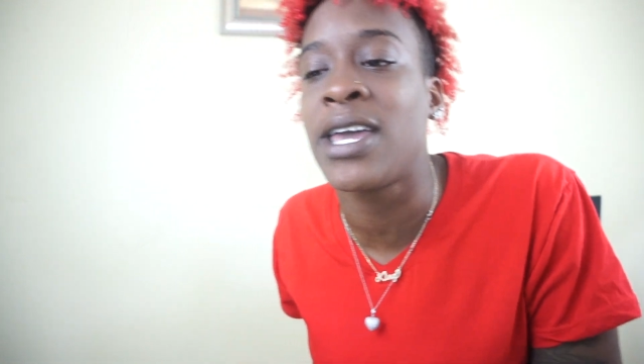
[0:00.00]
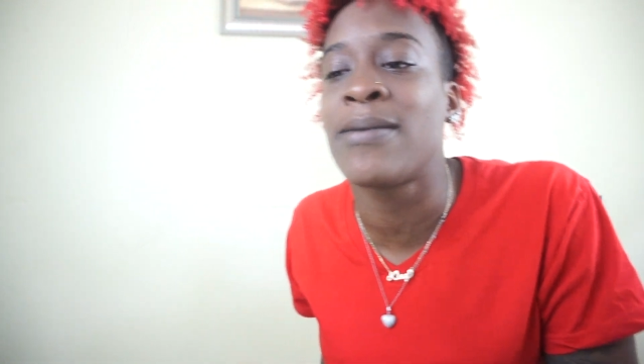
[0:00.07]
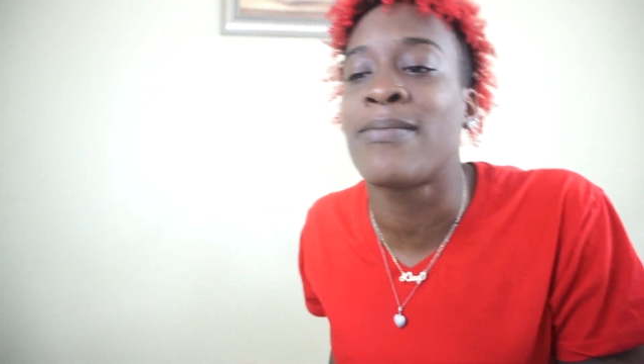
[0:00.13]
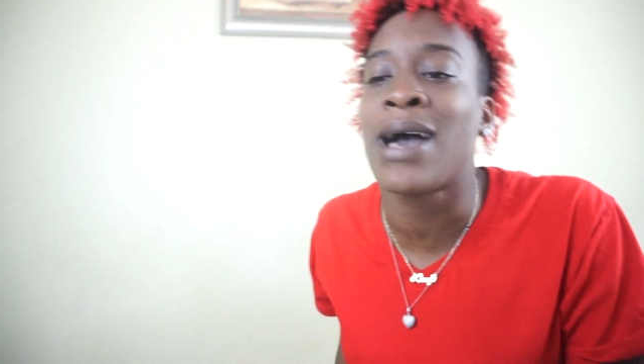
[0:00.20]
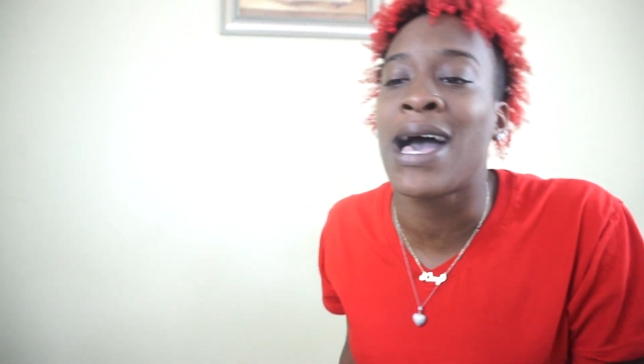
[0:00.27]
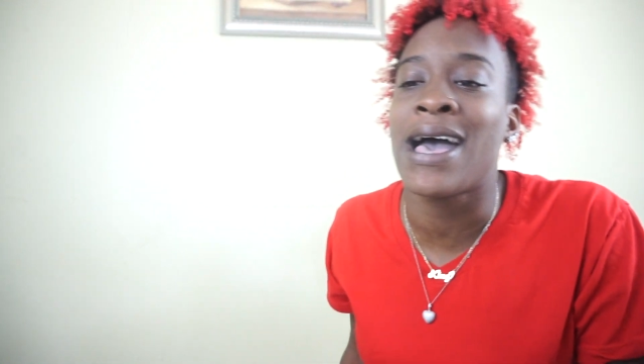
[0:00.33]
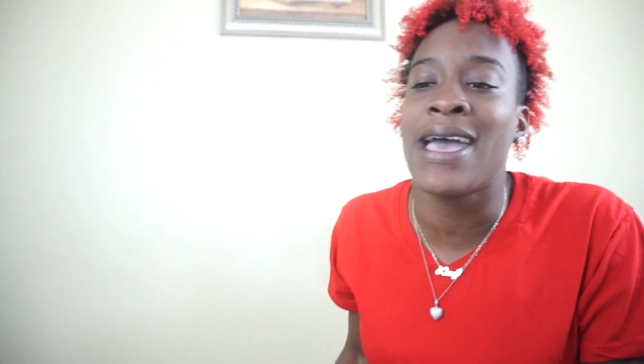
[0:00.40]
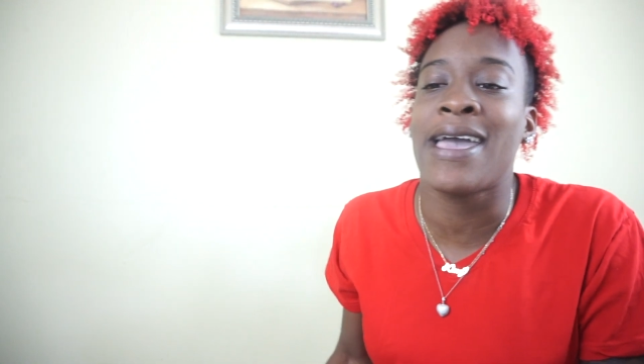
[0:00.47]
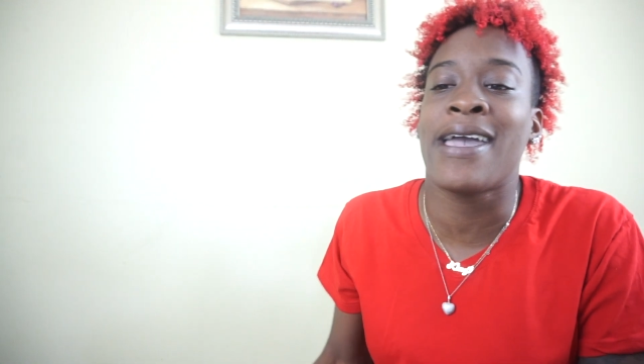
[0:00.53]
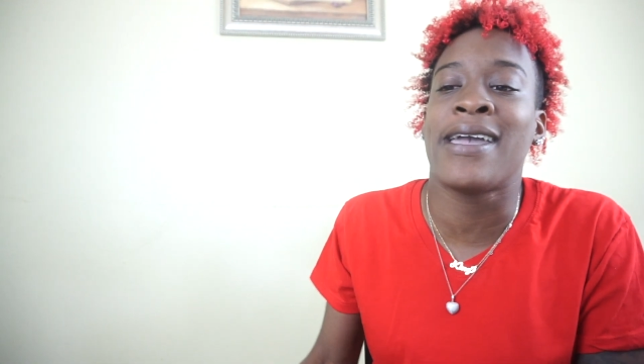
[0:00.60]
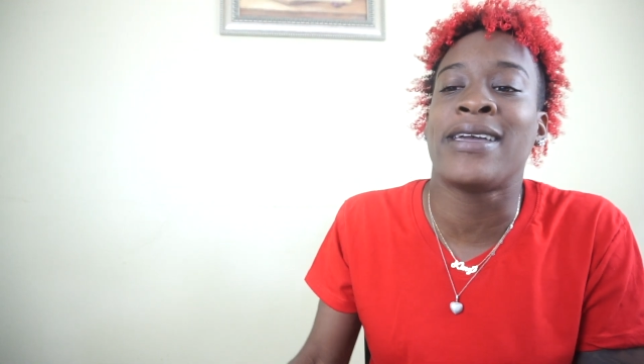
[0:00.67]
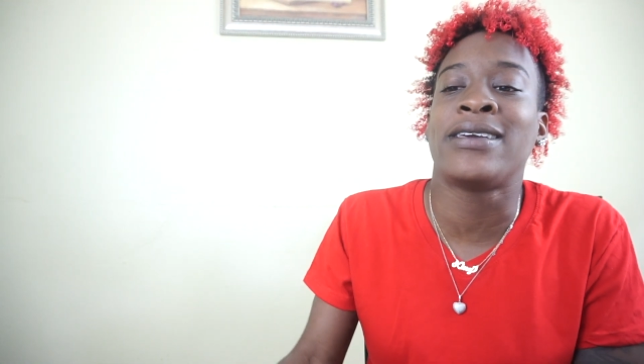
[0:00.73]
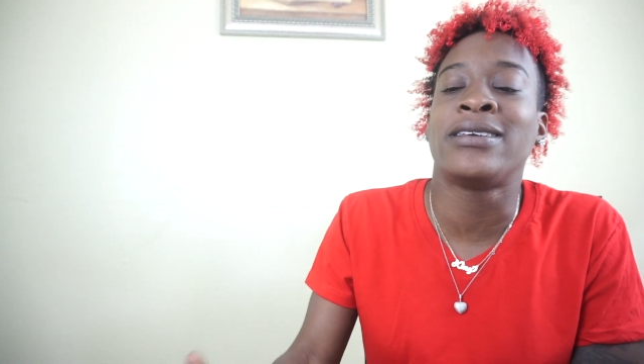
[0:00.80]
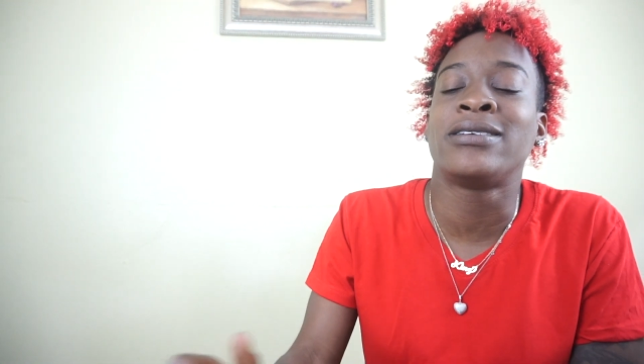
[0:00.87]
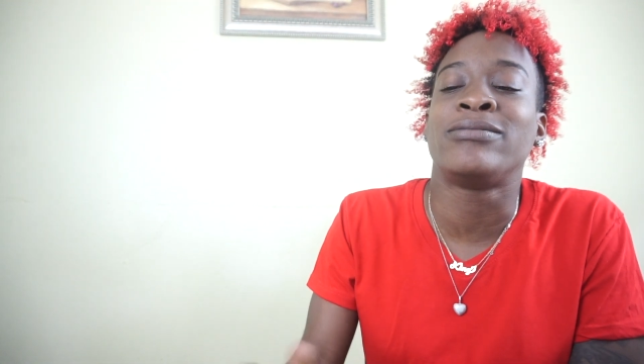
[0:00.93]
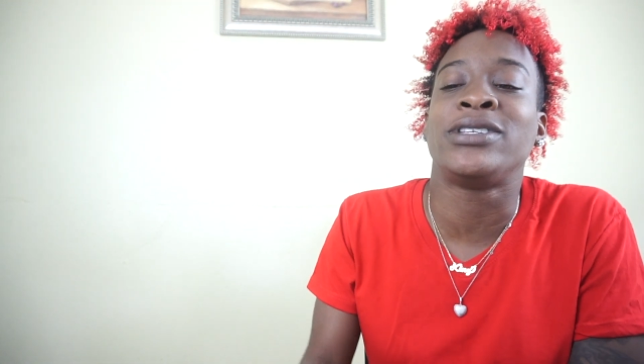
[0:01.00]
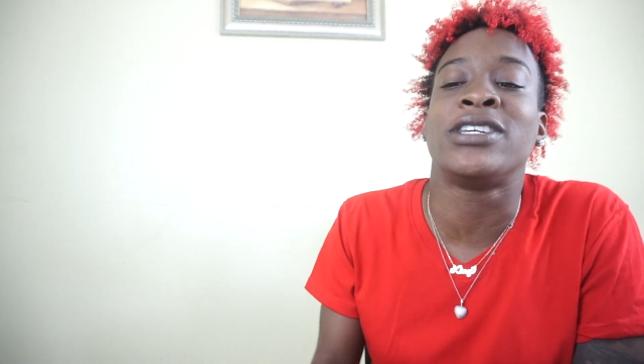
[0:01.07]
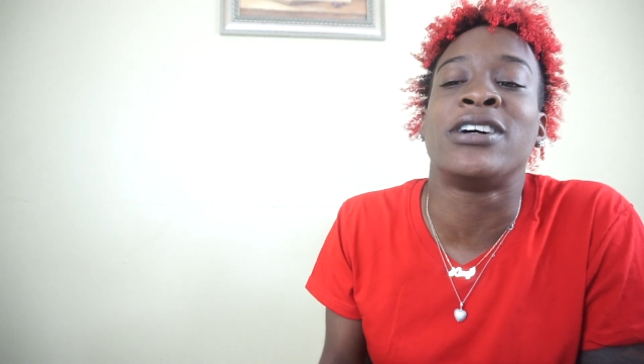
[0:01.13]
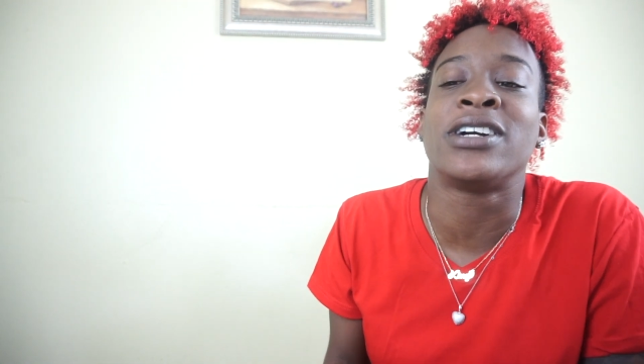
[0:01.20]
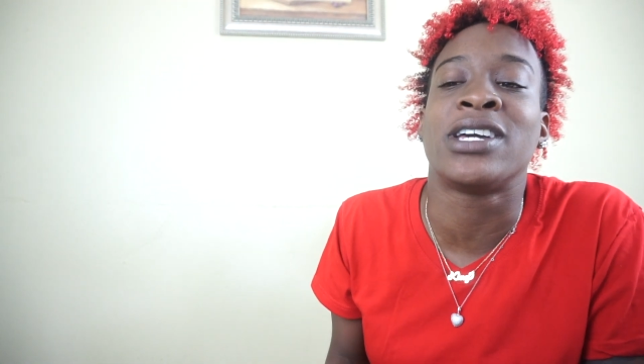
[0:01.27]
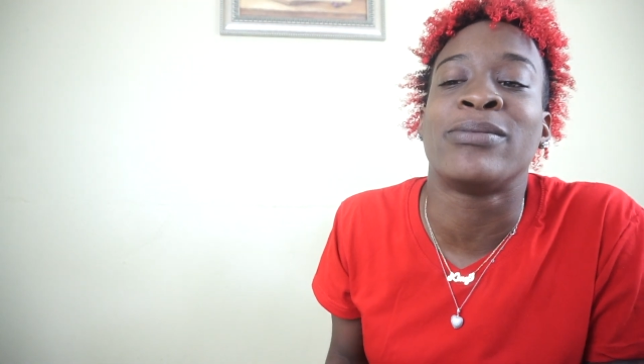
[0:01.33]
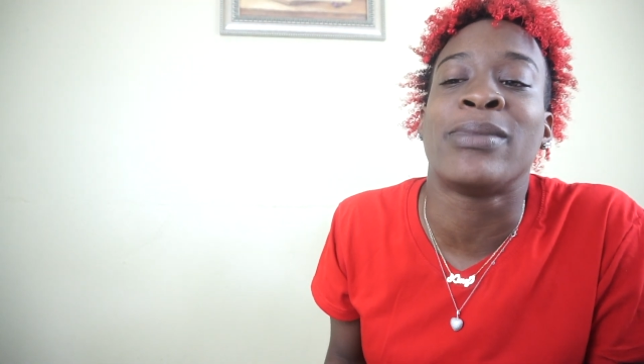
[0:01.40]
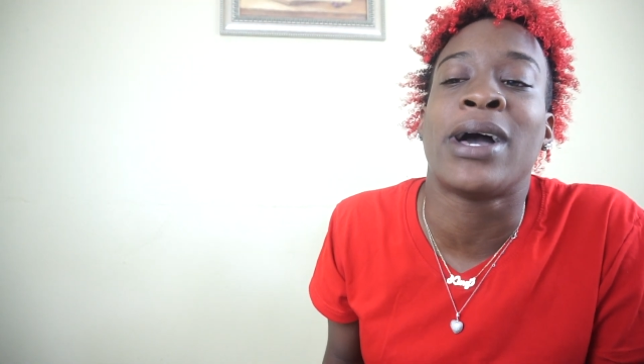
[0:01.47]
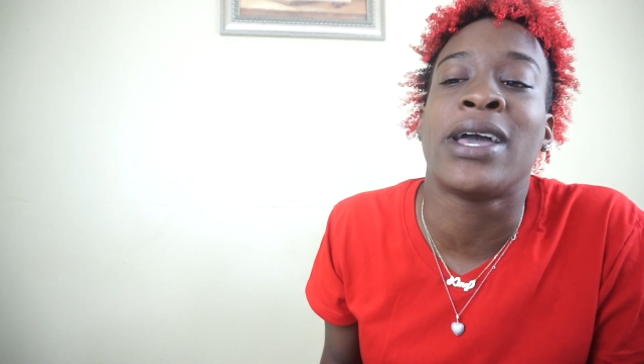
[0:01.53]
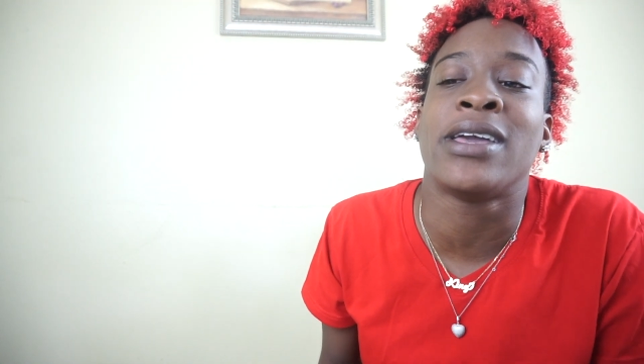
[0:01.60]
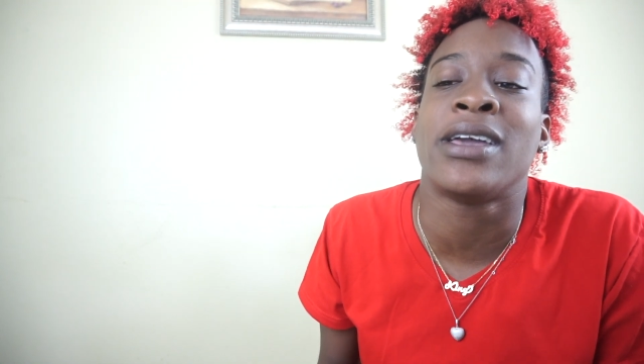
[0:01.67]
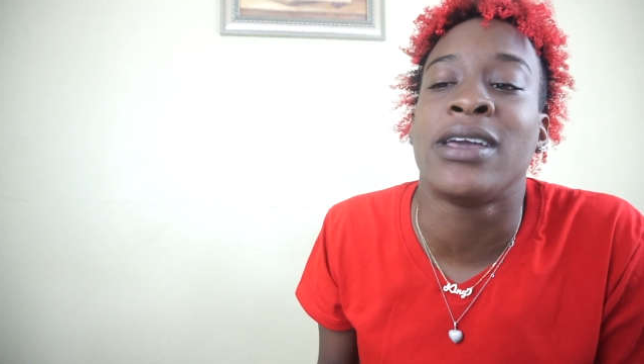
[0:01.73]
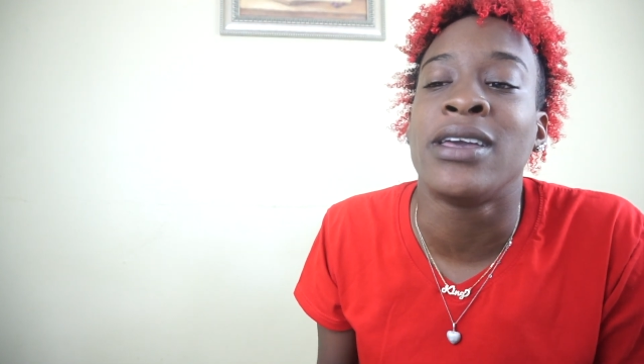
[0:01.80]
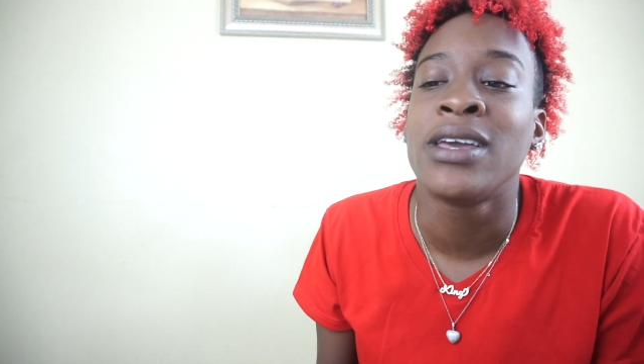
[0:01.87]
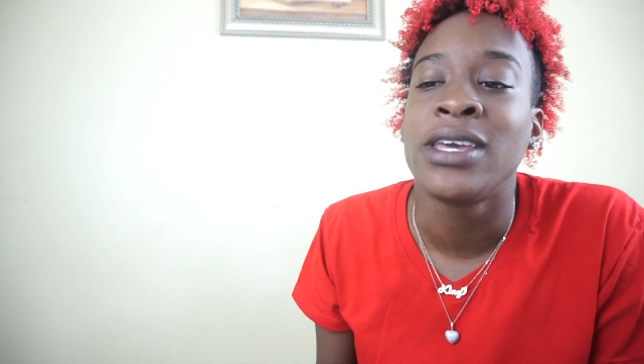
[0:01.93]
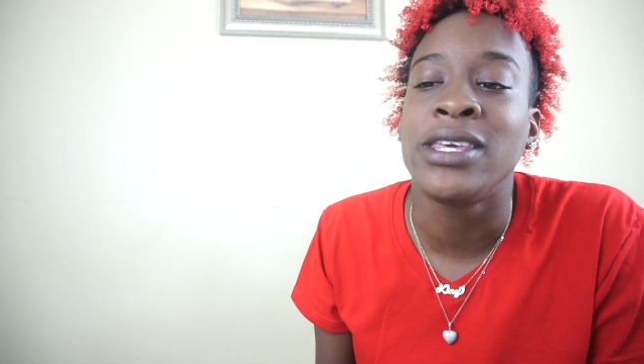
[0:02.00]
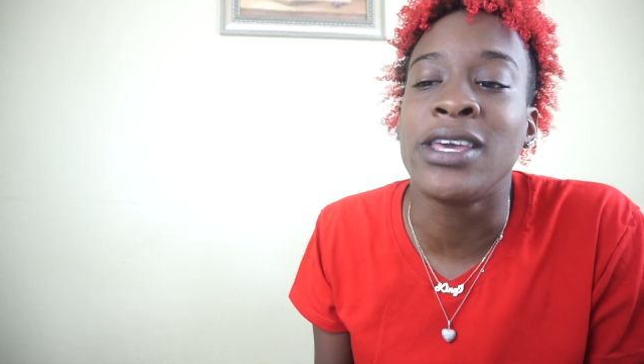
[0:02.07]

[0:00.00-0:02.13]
MA. Young MA.